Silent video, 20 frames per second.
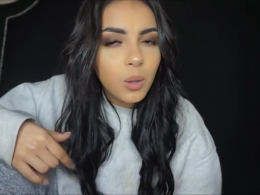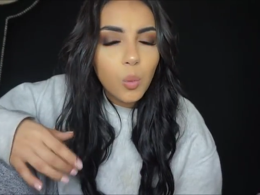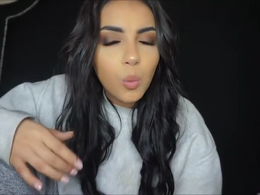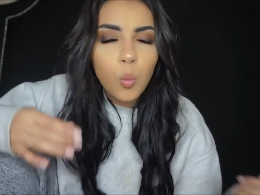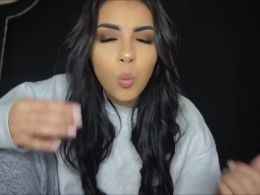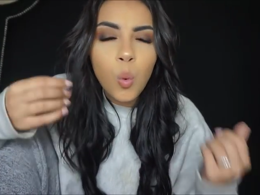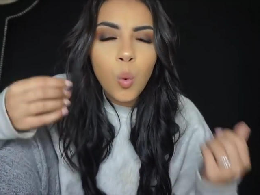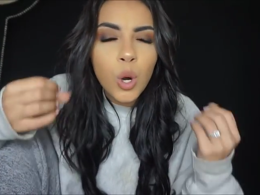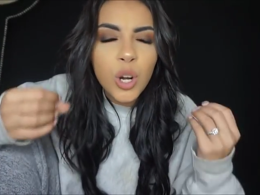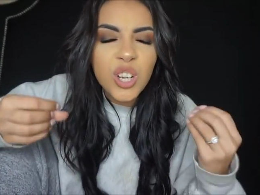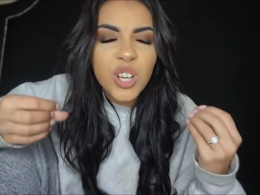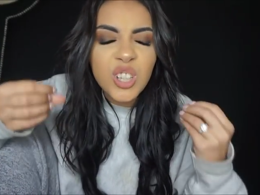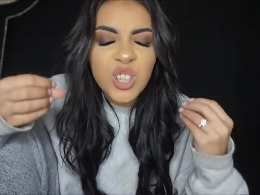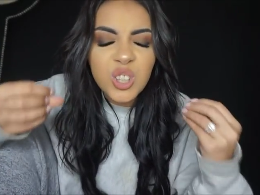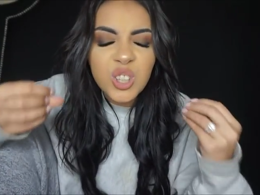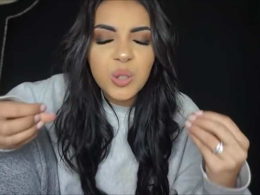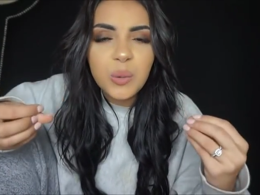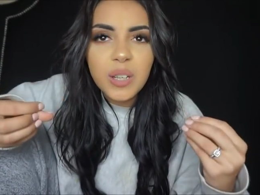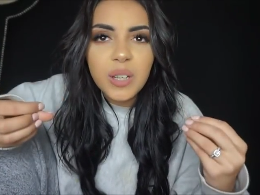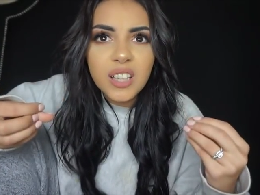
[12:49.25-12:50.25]
What are you
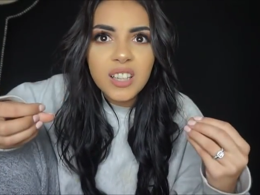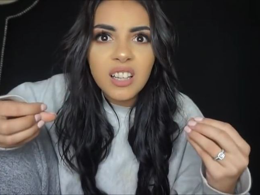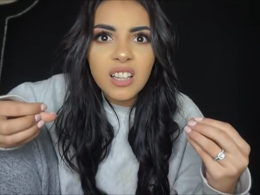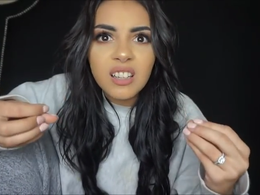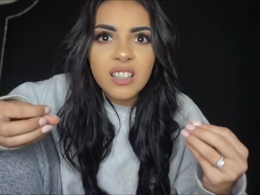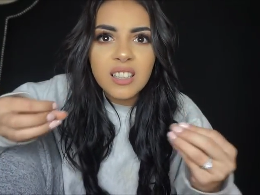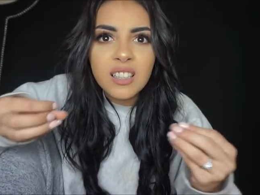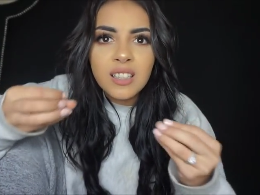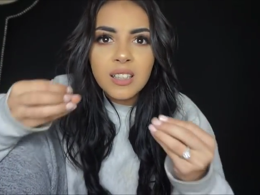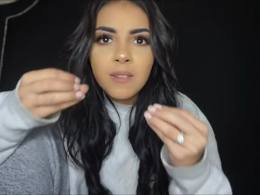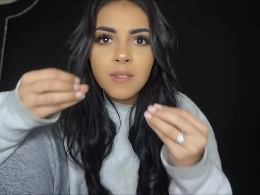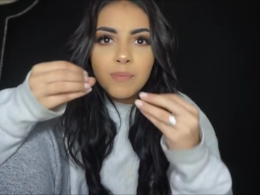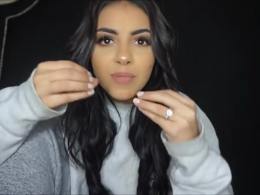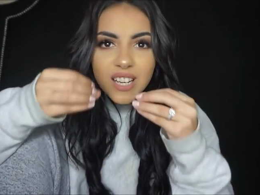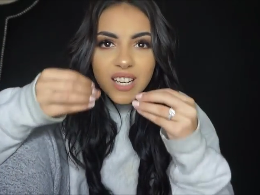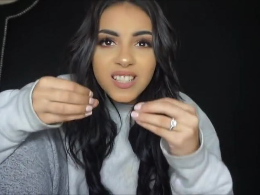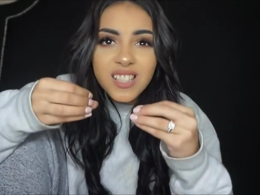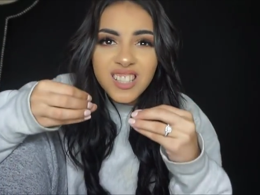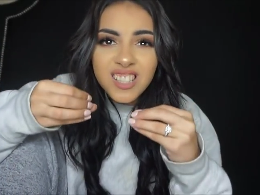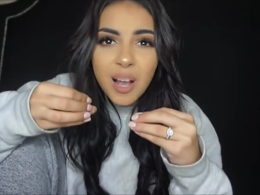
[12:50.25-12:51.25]
doing? Like,
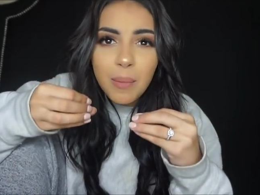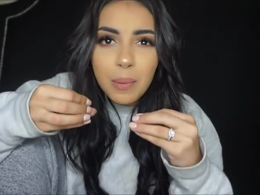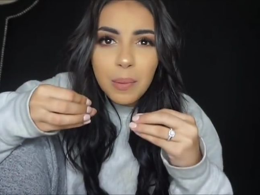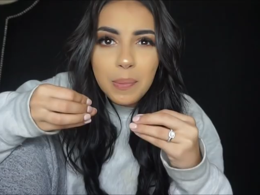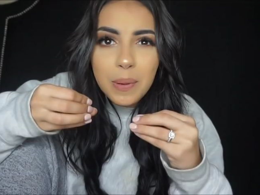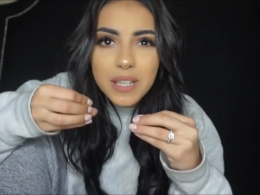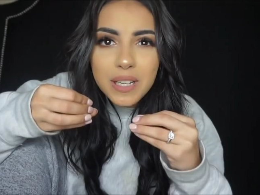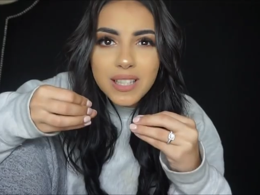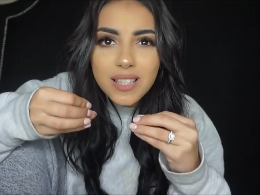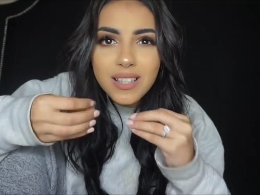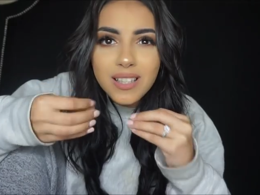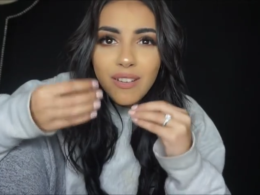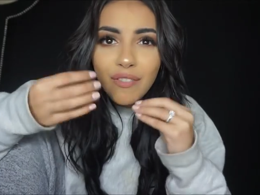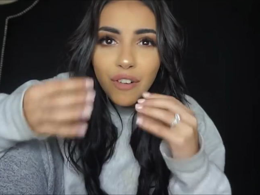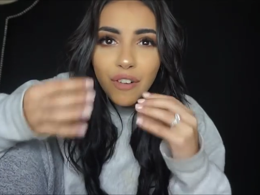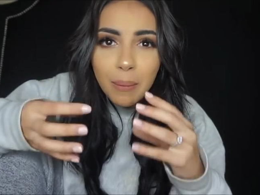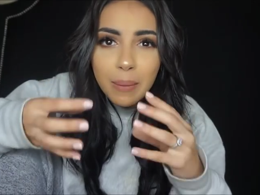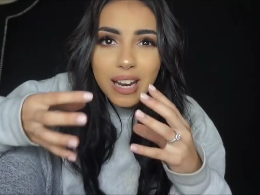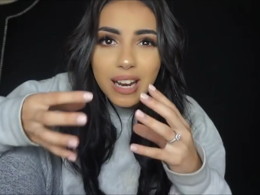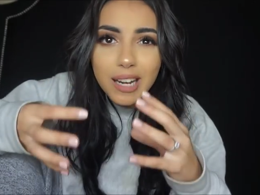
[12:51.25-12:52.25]
he's the type of person to
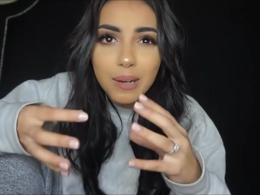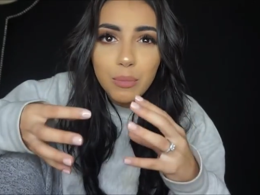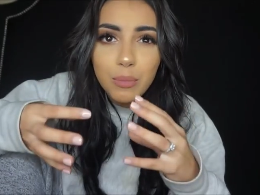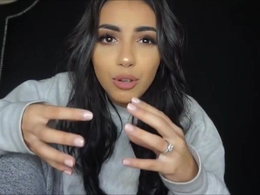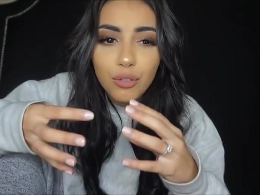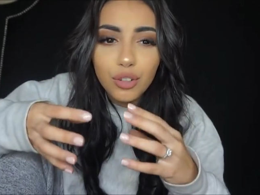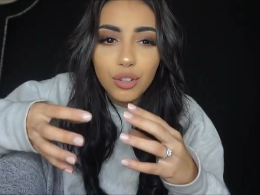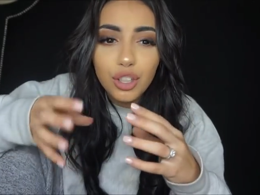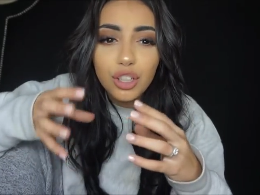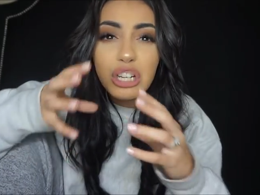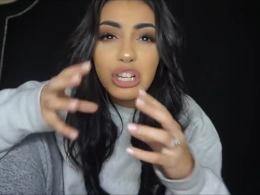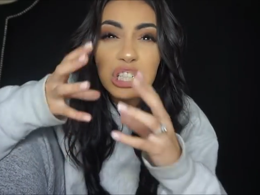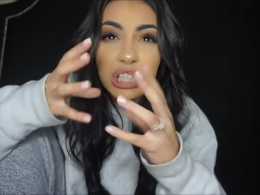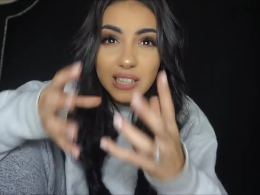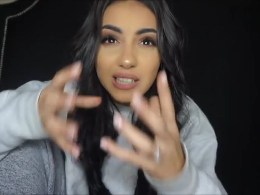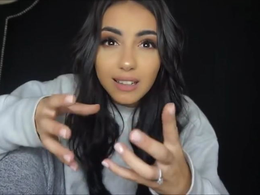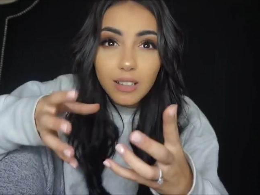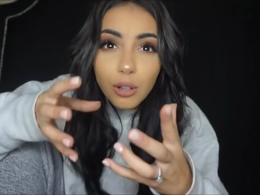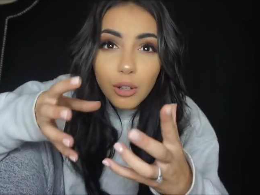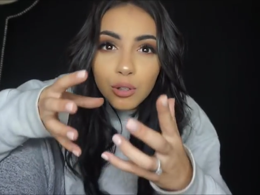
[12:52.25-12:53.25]
vomit at a movie. You know
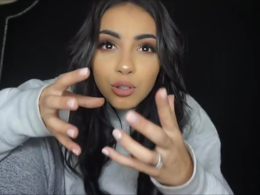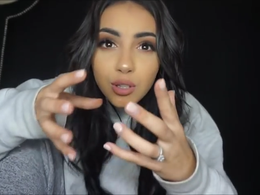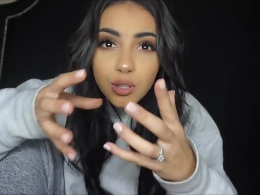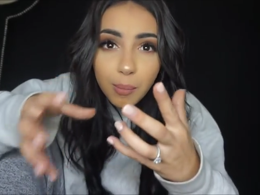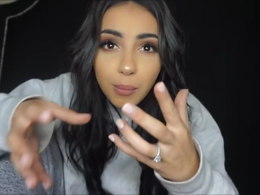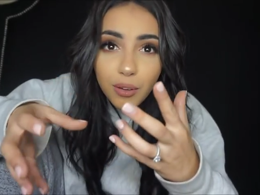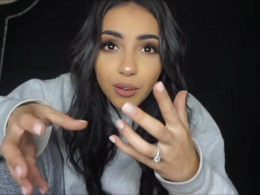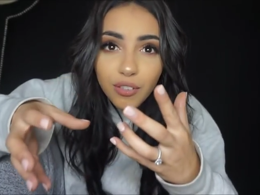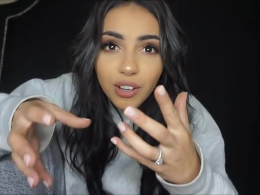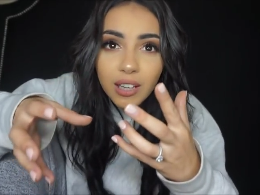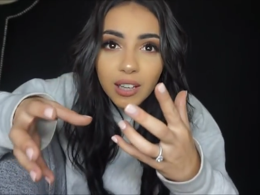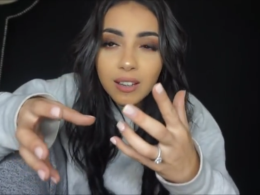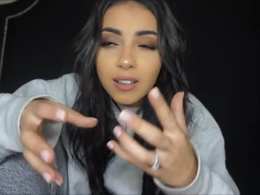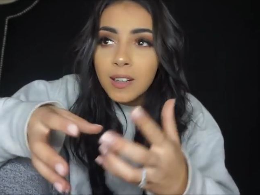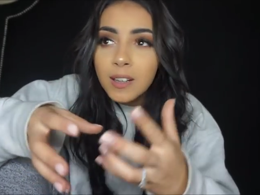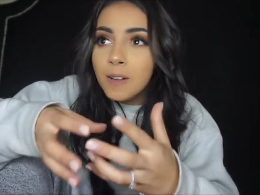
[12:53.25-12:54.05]
Shallows, the movie?